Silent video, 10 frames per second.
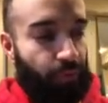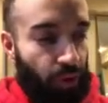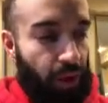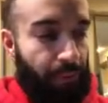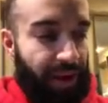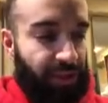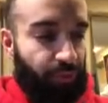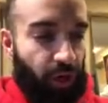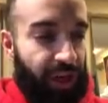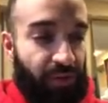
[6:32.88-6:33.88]
for the best,
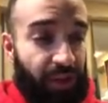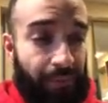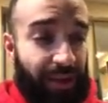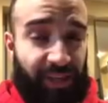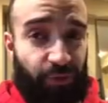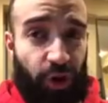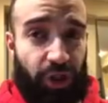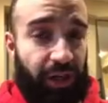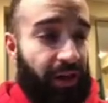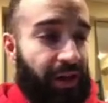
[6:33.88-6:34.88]
for even the best
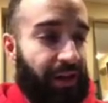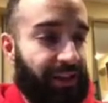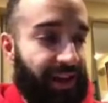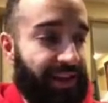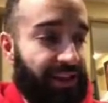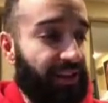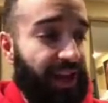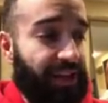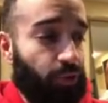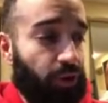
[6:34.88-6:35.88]
version, Genex
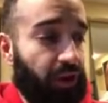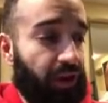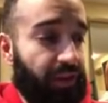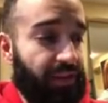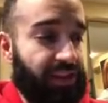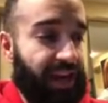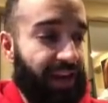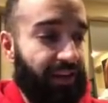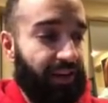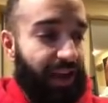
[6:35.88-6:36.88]
Undines really good in this
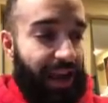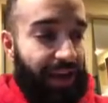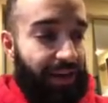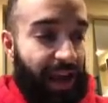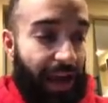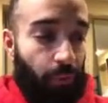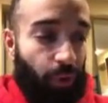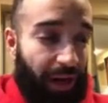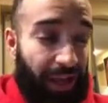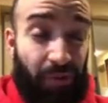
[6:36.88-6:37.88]
deck, and I
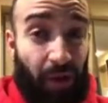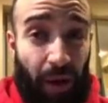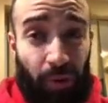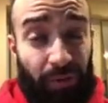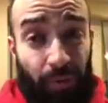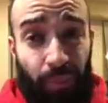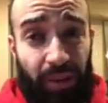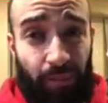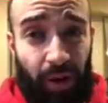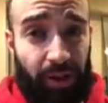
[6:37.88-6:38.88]
wouldn't even, I wouldn't even
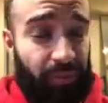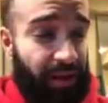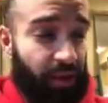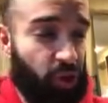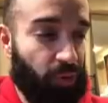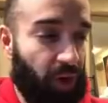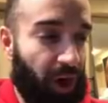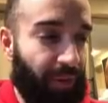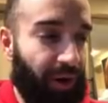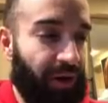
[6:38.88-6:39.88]
play the Mothman and the
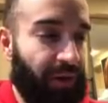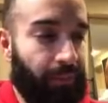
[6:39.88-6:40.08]
Chupacabra.